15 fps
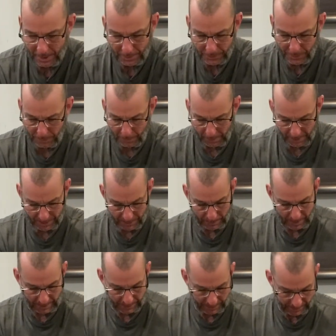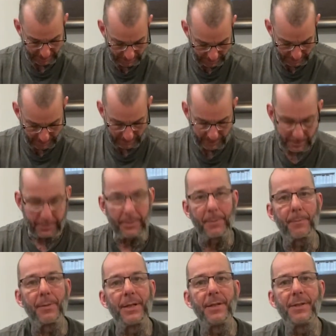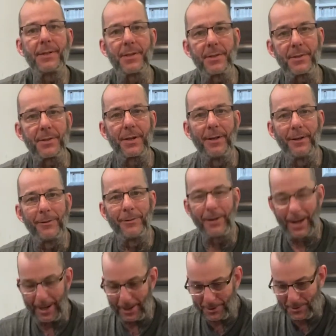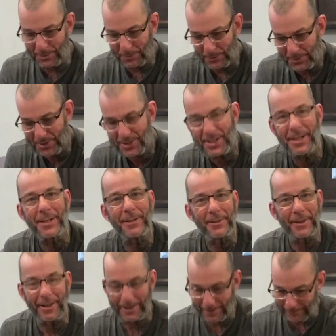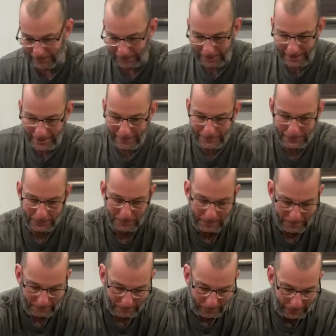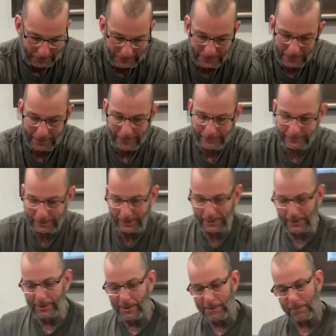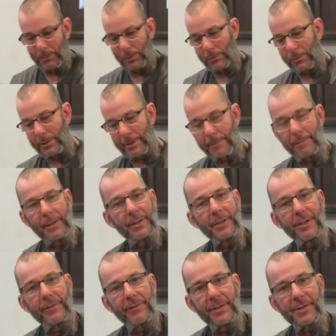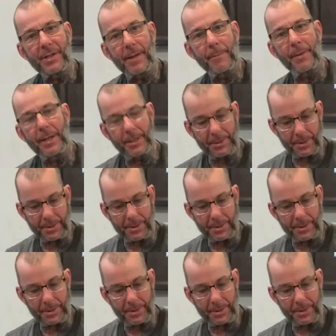too much about the pieces of actual skin that have left or been burnt off, but what a big difference that makes.